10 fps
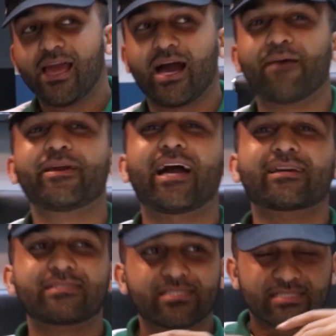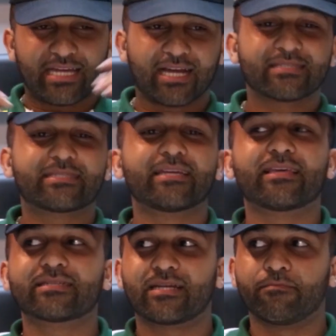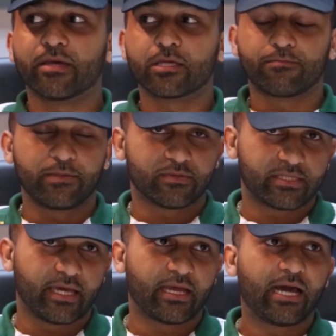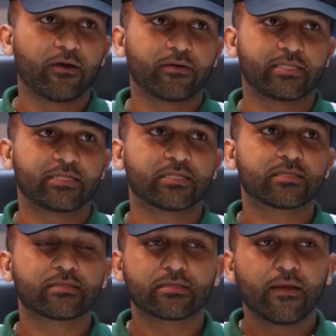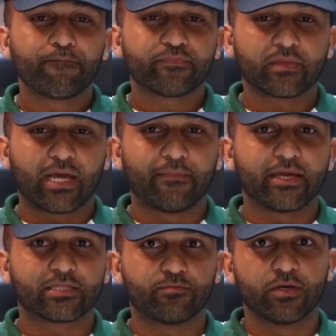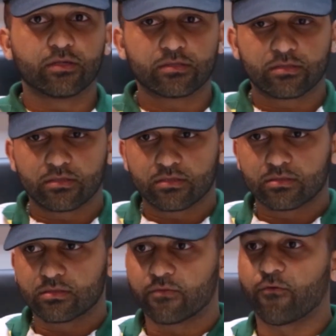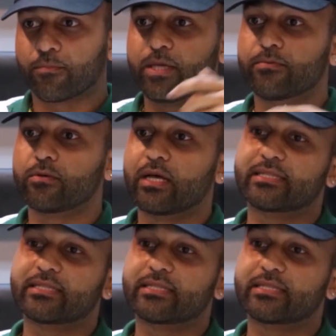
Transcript: I mean, I could say things that a million people say. How they just, I mean, it's built for people.